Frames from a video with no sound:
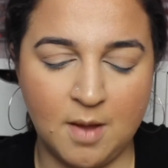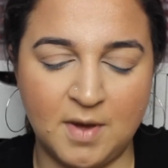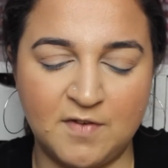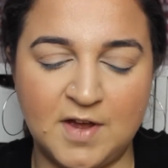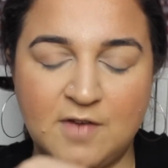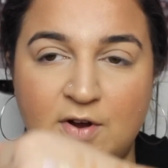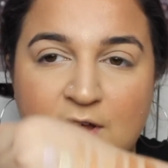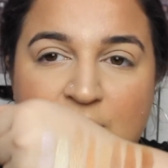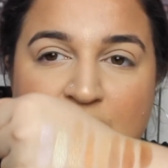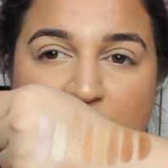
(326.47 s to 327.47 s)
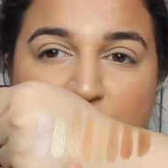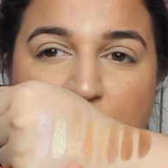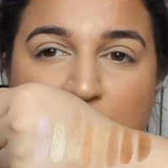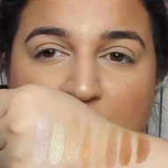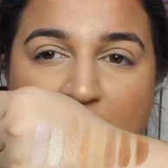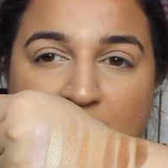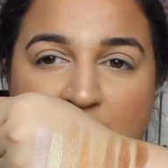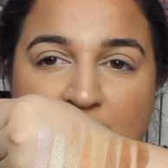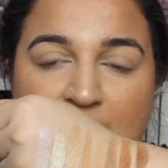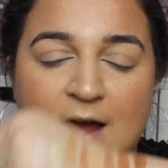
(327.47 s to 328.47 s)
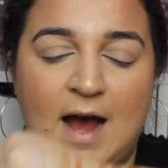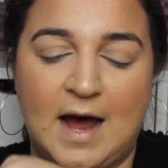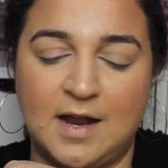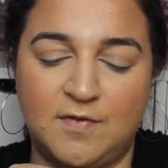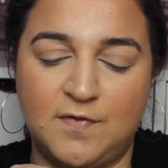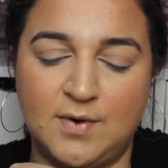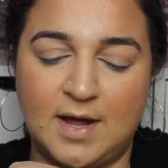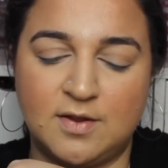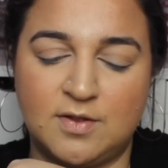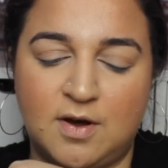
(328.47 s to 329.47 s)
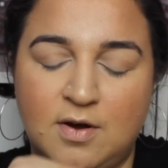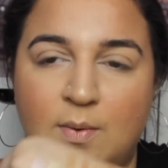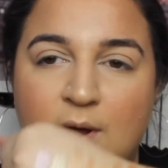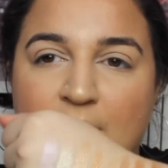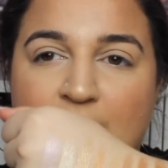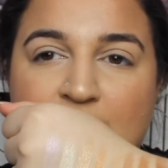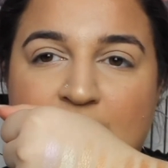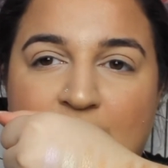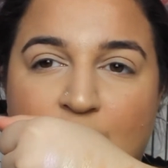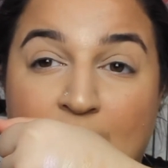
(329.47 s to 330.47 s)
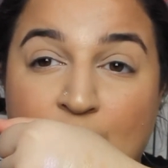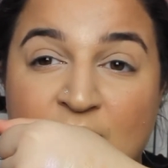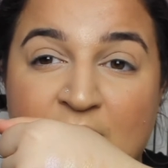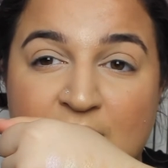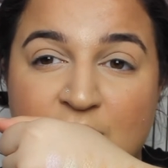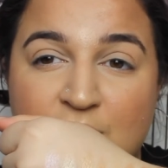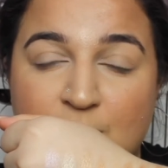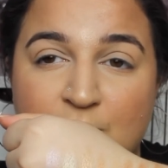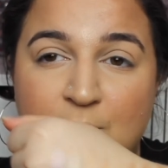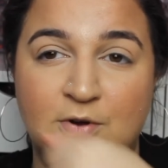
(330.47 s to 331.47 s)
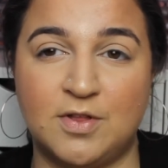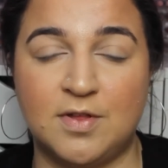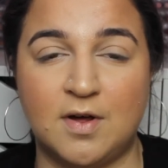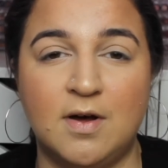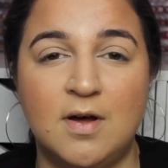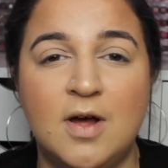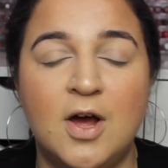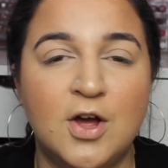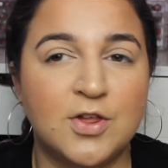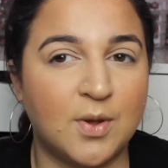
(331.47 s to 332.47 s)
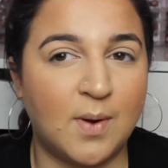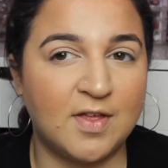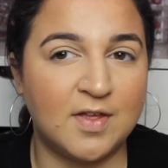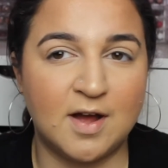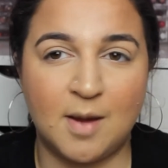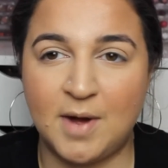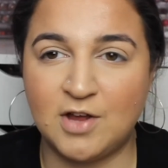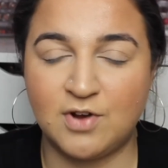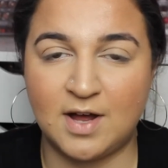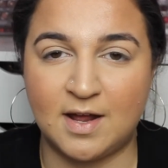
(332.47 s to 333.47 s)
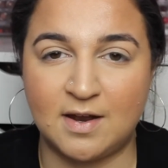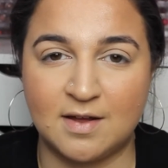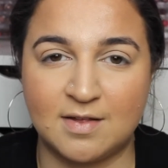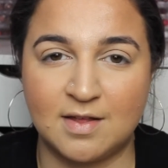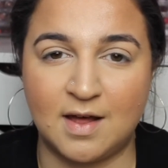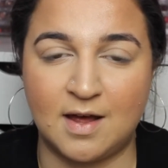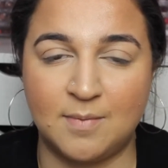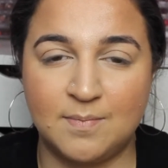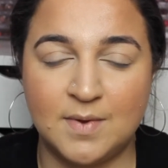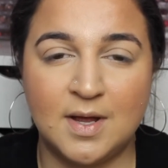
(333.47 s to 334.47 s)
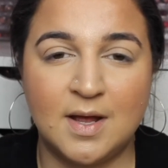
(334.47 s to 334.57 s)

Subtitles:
my favourite are these two shades, and I feel like the darker one, I could get away with it as a shimmery bronzer, so I think I might try that next time.